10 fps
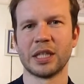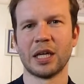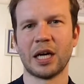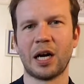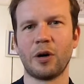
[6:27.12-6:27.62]

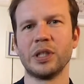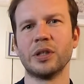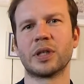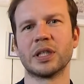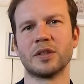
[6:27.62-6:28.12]
how Leo
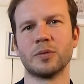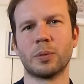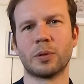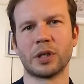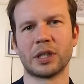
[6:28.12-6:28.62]
can
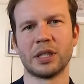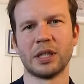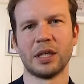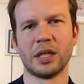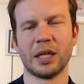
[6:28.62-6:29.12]
support
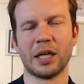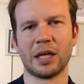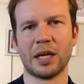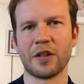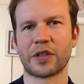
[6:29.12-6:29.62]

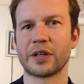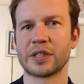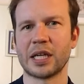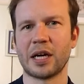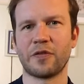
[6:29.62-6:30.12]
healthcare
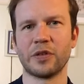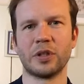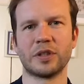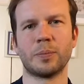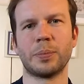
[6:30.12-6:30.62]
staff and
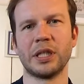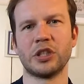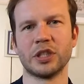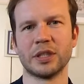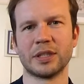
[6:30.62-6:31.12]
also
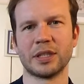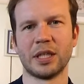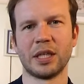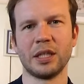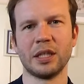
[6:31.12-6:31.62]
patients
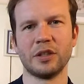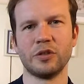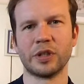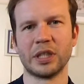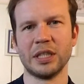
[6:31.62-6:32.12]

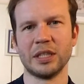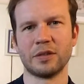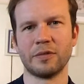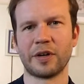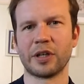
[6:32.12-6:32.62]
during these
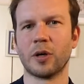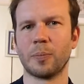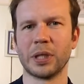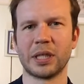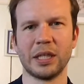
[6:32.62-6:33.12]
very
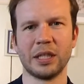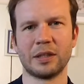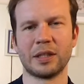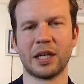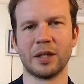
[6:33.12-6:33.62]
complicated
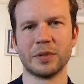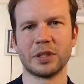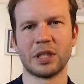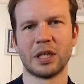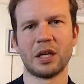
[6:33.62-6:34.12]
times.
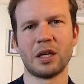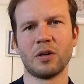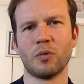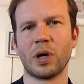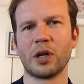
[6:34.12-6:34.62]

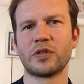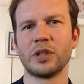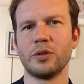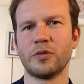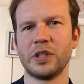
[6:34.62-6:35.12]
One of the
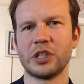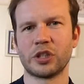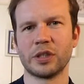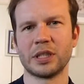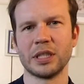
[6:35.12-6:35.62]
new
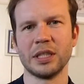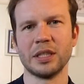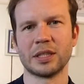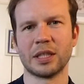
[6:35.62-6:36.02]
features is